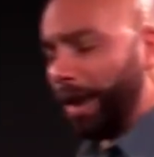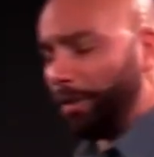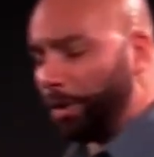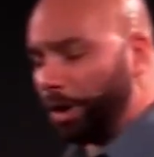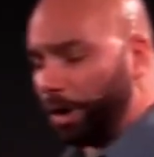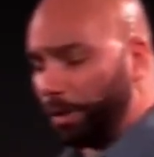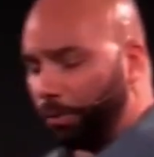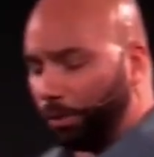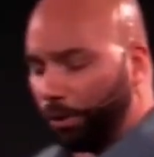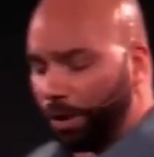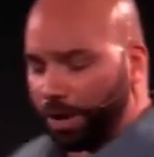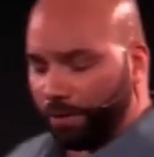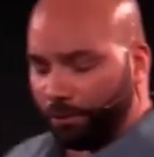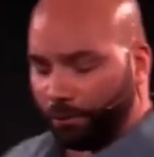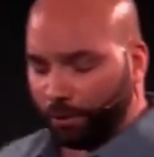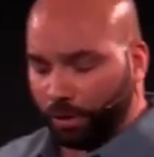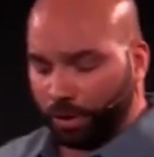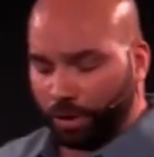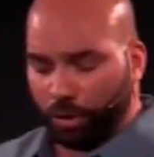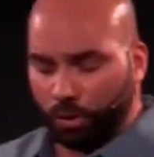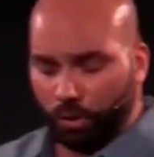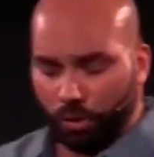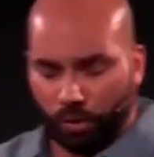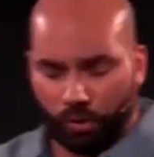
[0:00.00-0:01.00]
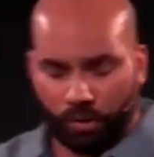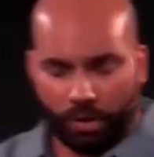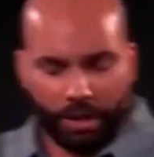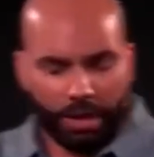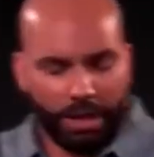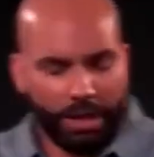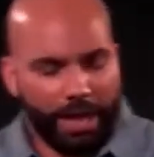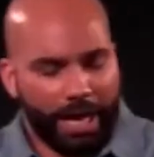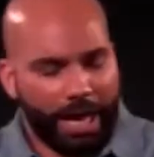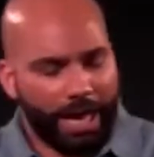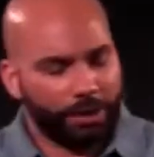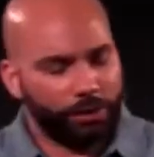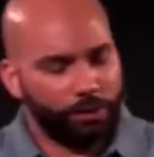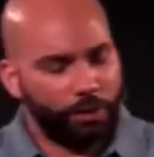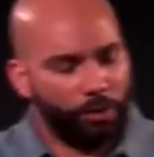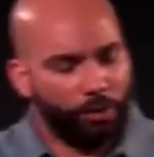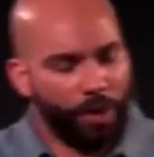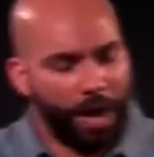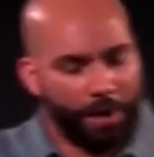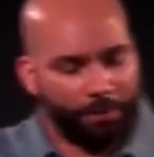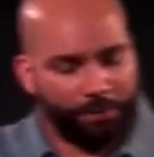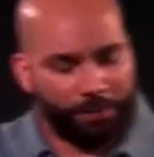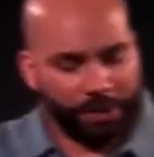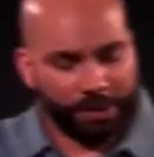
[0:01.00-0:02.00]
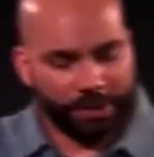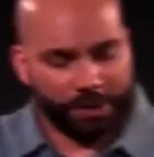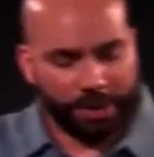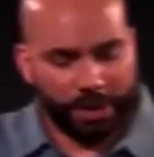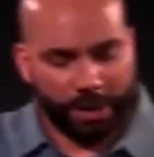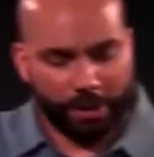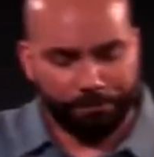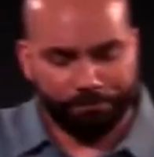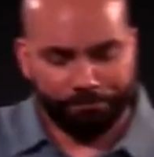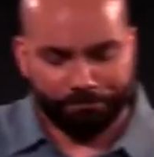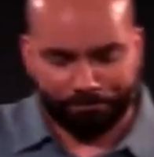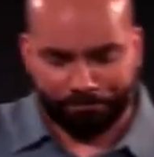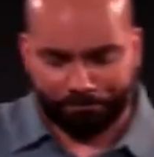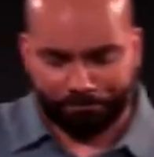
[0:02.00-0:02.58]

want to pray for you as we wrap this up.